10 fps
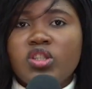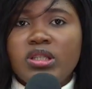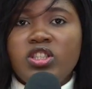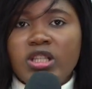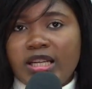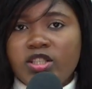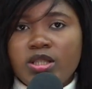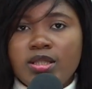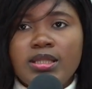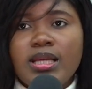
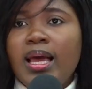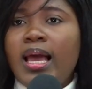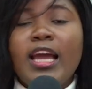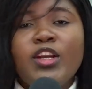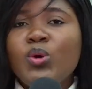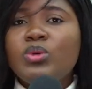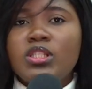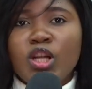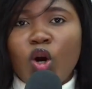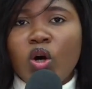intelligence. I know
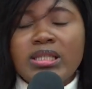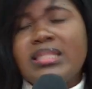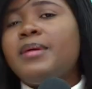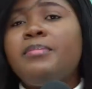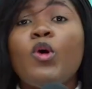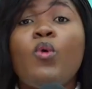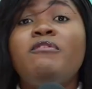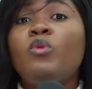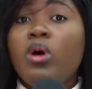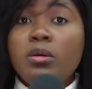it's a lot. It can be
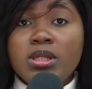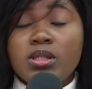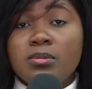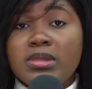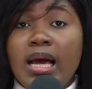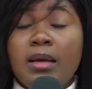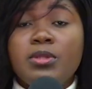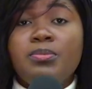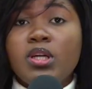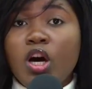overwhelming
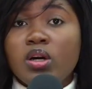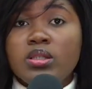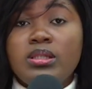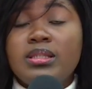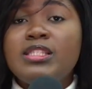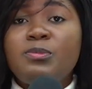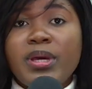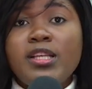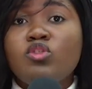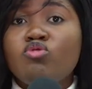sometimes because the
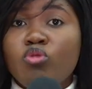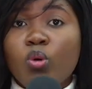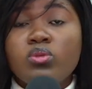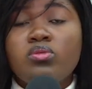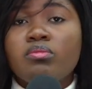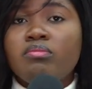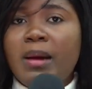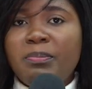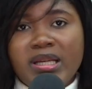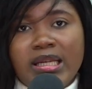space grows
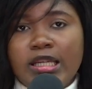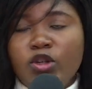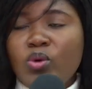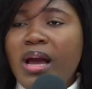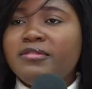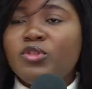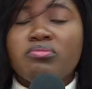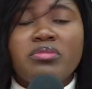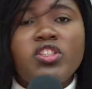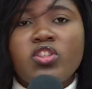rapidly. You have to
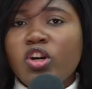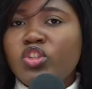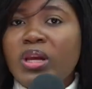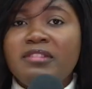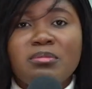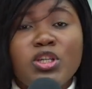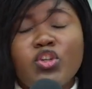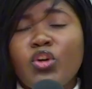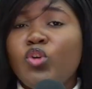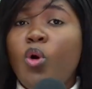research, you have to make
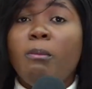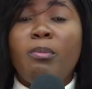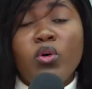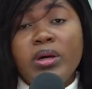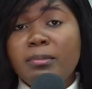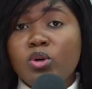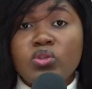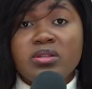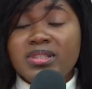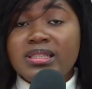sure you're on point
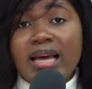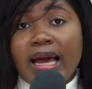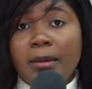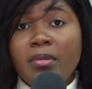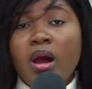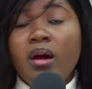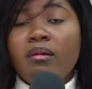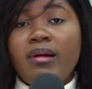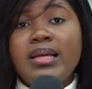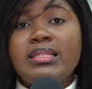most of the time,
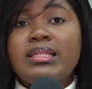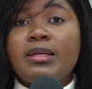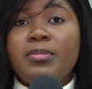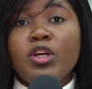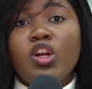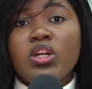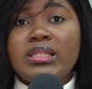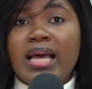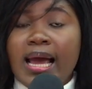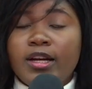right? It can be a lot
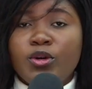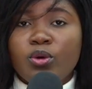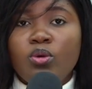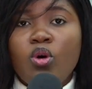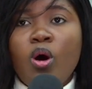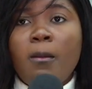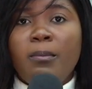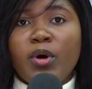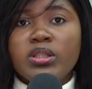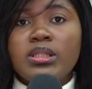to handle,
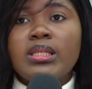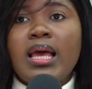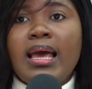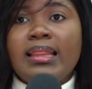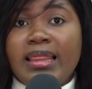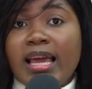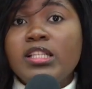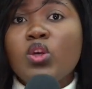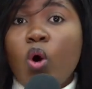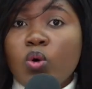but
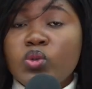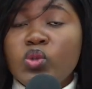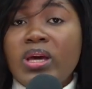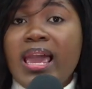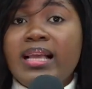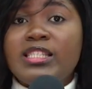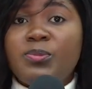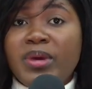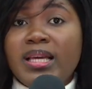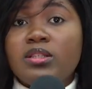there's also a
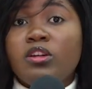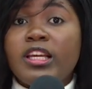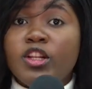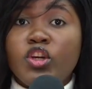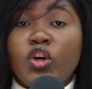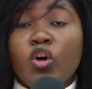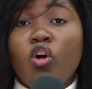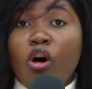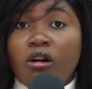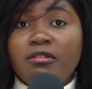space on
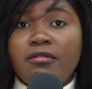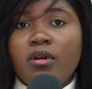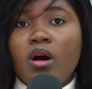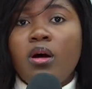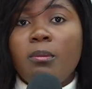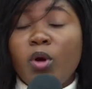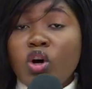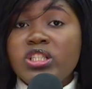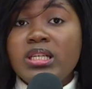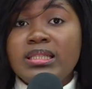Incure of
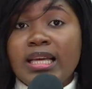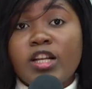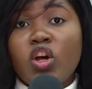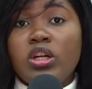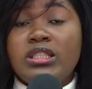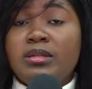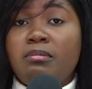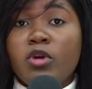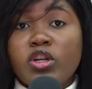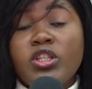blockchain technology
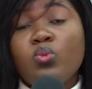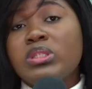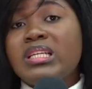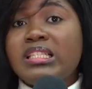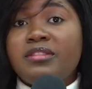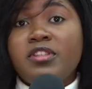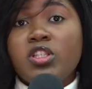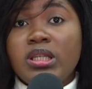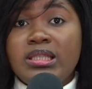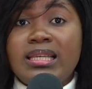merging with
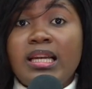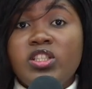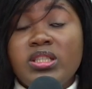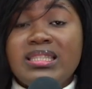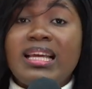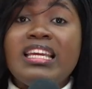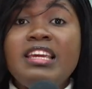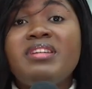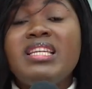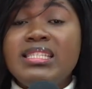artificial intelligence and
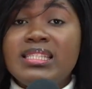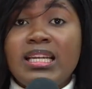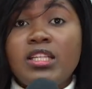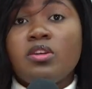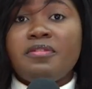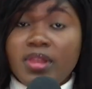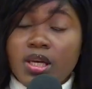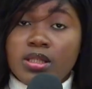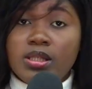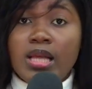even Internet of
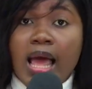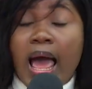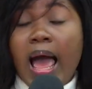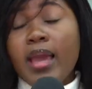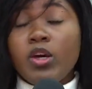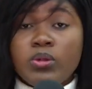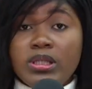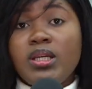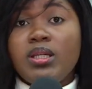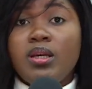Things,
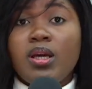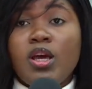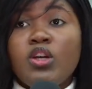IoT.